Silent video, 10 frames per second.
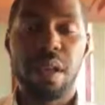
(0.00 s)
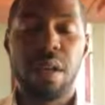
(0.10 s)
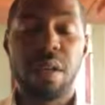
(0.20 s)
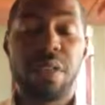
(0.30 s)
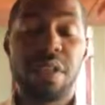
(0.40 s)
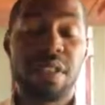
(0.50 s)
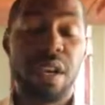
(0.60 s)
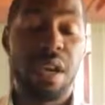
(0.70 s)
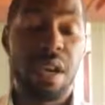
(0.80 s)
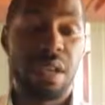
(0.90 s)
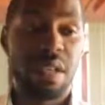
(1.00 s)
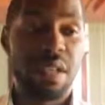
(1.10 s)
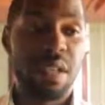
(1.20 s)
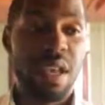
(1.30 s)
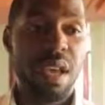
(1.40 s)
the things I heard.
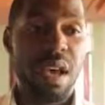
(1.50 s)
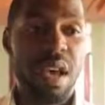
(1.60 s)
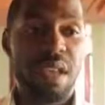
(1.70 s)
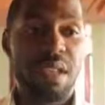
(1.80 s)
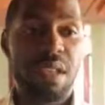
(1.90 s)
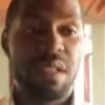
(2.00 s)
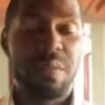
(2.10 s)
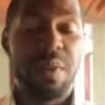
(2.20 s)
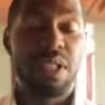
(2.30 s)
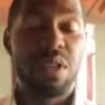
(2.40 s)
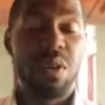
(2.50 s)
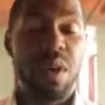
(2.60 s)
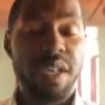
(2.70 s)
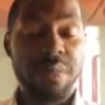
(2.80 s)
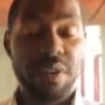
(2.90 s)
And the practical
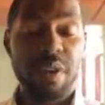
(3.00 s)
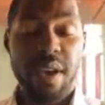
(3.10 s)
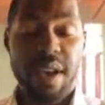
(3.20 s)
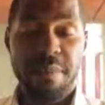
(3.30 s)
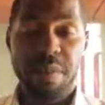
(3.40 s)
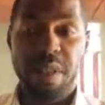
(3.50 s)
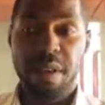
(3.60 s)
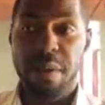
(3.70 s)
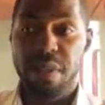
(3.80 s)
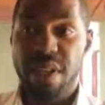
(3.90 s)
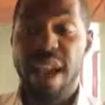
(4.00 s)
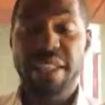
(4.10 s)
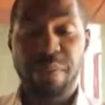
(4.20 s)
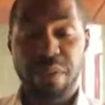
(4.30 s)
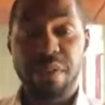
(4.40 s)
aspect,
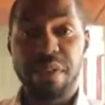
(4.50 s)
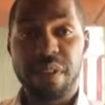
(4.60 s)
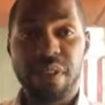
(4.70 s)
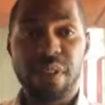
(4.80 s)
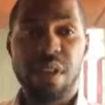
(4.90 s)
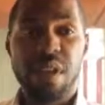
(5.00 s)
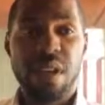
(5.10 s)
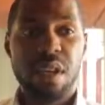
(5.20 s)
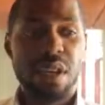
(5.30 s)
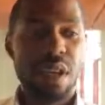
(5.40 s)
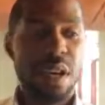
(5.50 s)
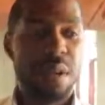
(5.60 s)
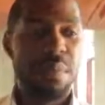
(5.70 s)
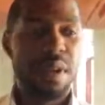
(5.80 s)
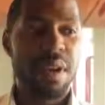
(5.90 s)
aspect of it,
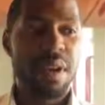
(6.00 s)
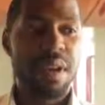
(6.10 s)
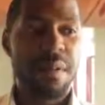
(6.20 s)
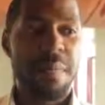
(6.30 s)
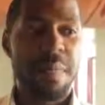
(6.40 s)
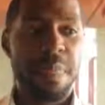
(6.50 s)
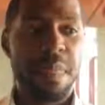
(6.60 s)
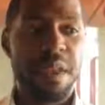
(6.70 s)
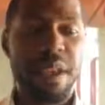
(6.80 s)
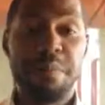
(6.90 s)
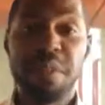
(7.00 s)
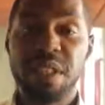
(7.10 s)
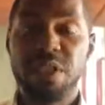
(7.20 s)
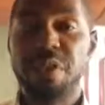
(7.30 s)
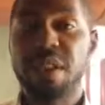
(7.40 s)
I'm a
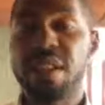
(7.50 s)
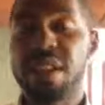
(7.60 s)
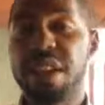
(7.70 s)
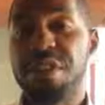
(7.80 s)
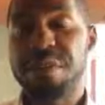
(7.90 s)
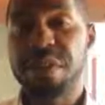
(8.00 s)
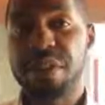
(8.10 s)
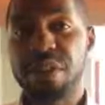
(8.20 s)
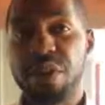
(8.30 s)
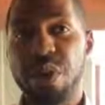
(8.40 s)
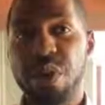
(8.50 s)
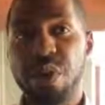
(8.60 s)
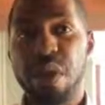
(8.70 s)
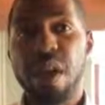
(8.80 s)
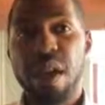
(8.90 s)
business-oriented kind of person. So
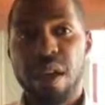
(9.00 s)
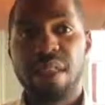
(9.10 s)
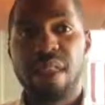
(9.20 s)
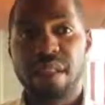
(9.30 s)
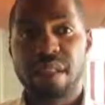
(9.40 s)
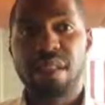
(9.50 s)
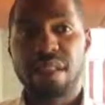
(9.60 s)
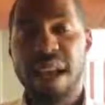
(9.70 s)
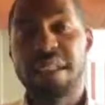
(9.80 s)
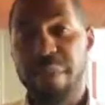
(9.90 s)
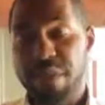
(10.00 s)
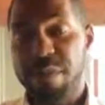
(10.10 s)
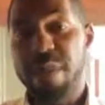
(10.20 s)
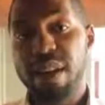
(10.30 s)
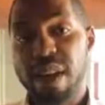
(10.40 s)
that aspect of
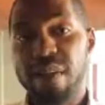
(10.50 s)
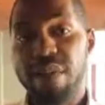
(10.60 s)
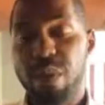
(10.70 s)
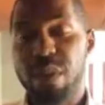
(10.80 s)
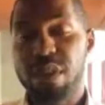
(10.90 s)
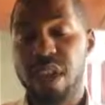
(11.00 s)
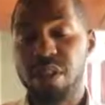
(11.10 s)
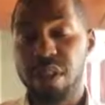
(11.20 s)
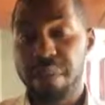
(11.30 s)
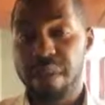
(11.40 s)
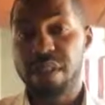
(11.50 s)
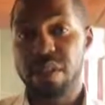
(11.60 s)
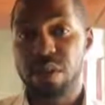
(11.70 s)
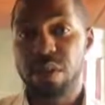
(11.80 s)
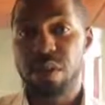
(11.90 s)
my life was actually met
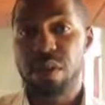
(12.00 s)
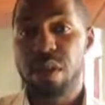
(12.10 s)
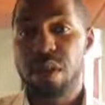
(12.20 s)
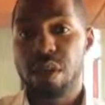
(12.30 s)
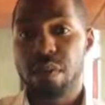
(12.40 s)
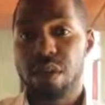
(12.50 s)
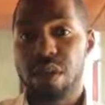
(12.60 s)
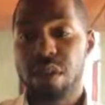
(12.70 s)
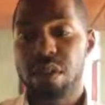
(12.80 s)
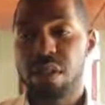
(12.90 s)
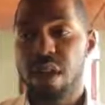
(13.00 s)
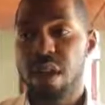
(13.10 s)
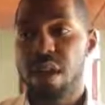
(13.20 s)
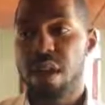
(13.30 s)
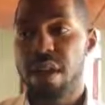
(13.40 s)
too, because
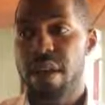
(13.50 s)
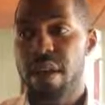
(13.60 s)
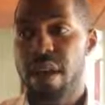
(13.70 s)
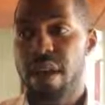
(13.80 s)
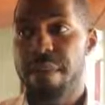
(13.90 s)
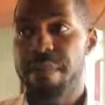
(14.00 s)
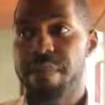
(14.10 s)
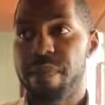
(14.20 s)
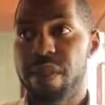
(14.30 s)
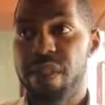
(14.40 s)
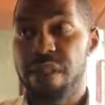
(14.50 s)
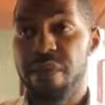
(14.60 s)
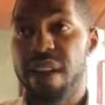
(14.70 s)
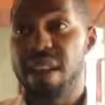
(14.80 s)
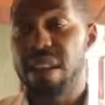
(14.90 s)
they
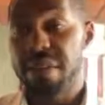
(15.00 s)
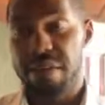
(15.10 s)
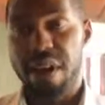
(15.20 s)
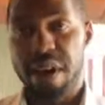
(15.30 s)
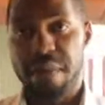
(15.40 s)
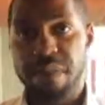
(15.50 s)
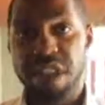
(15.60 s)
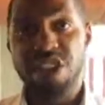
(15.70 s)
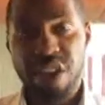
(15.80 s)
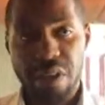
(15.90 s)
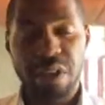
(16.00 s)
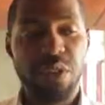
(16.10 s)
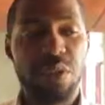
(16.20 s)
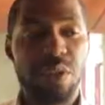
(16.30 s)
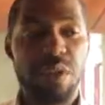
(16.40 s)
divided the crowd
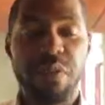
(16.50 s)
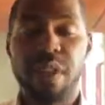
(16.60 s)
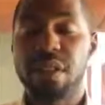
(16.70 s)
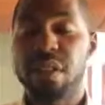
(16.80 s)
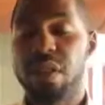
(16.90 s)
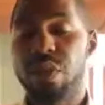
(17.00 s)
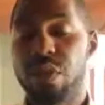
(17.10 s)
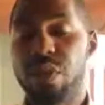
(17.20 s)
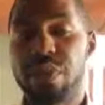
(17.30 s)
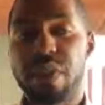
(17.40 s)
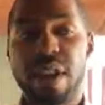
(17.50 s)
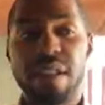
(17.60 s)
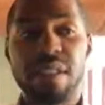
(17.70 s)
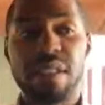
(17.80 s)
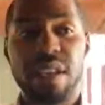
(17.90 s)
into different groups,
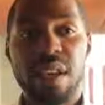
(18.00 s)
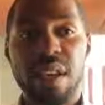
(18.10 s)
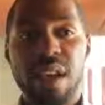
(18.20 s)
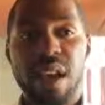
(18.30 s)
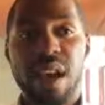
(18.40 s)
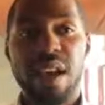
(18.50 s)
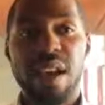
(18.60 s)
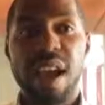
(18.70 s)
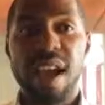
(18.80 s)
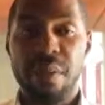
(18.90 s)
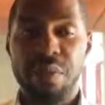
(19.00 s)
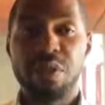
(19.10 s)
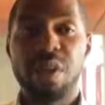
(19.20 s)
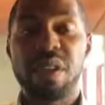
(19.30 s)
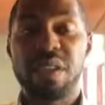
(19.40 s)
and I happened
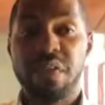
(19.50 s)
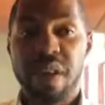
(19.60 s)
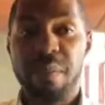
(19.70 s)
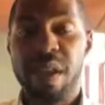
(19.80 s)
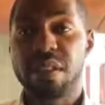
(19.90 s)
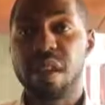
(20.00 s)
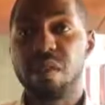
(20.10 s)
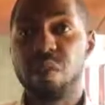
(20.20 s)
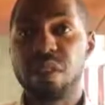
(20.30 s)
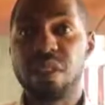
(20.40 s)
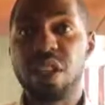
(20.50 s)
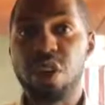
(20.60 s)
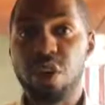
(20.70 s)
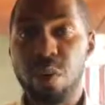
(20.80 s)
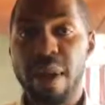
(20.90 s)
to identify myself with the
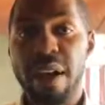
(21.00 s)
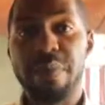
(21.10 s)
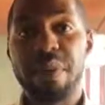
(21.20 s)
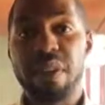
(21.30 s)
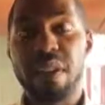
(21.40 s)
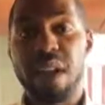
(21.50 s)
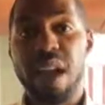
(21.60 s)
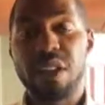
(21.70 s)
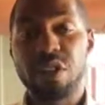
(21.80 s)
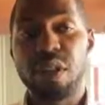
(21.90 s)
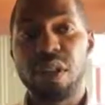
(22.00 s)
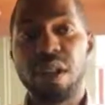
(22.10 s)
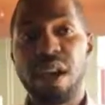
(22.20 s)
group I've been actually